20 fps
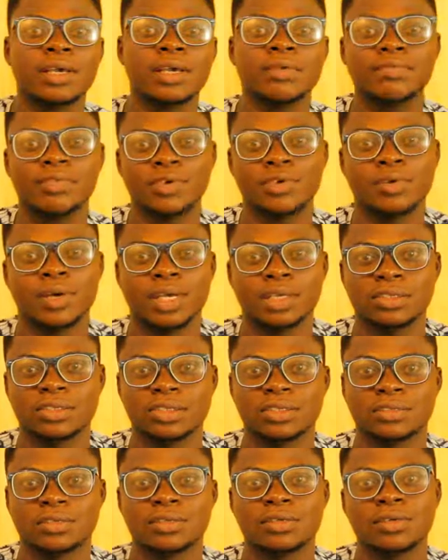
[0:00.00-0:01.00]
Hey
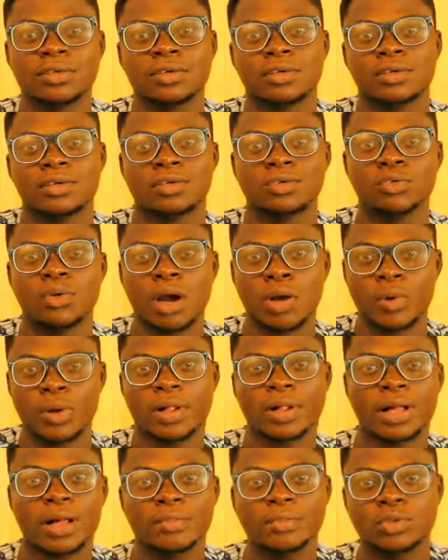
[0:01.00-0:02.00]
viewers, you are
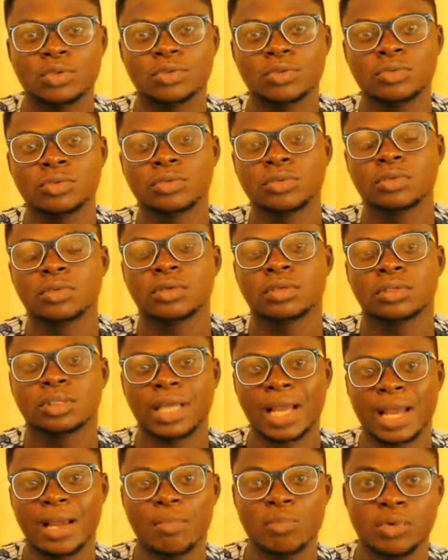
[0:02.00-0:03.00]
welcome to
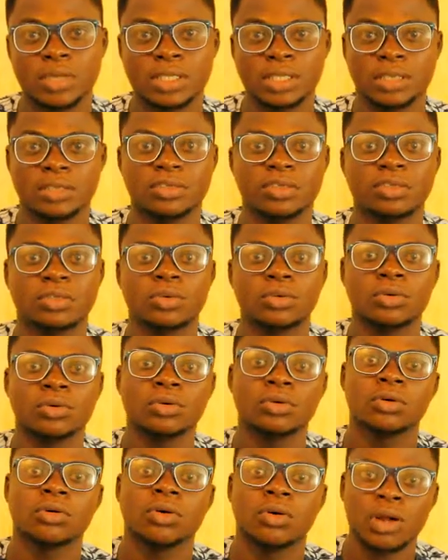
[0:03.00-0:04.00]
Time with
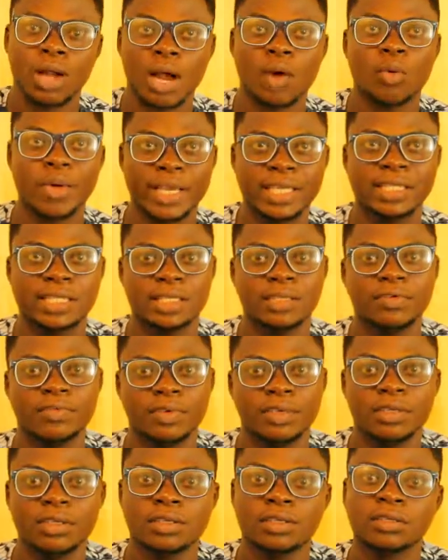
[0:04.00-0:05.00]
Kizito on Awake
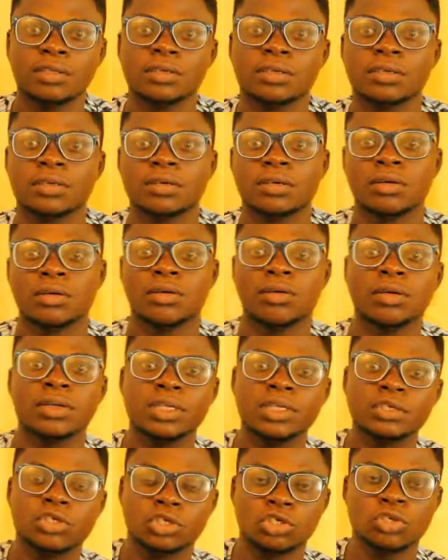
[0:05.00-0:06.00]
TV.
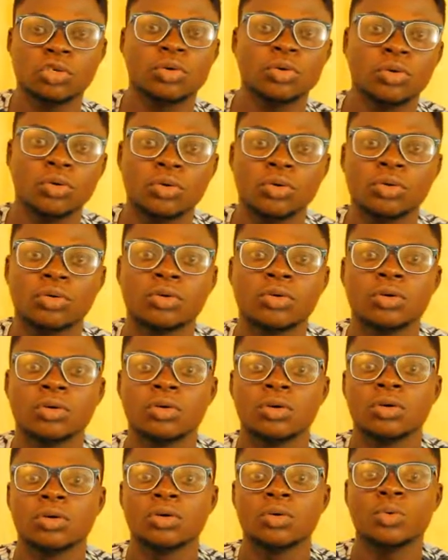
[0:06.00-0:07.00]
On this show,
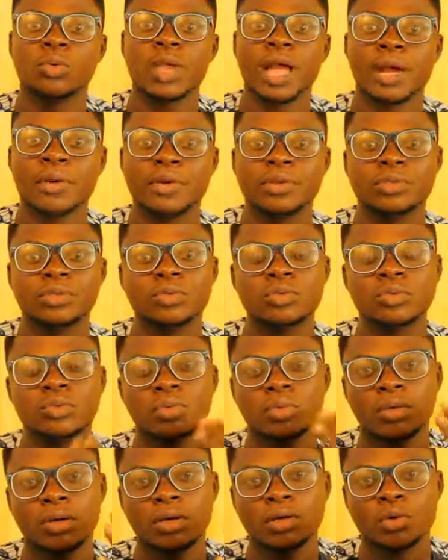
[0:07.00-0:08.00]
you are going
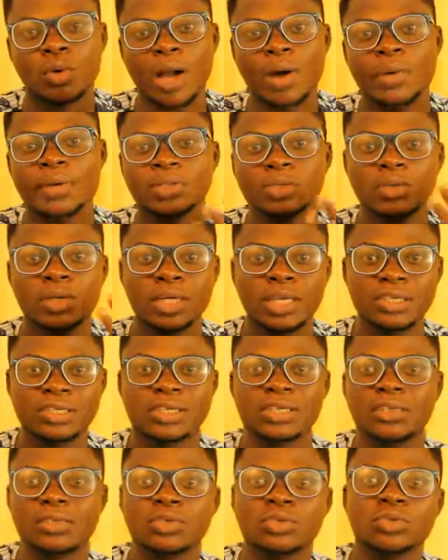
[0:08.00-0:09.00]
to
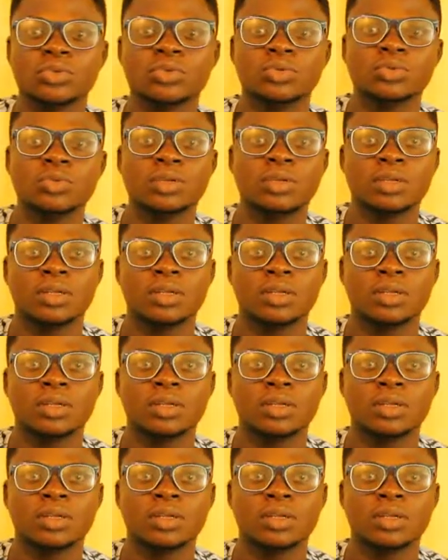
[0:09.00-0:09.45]
listen to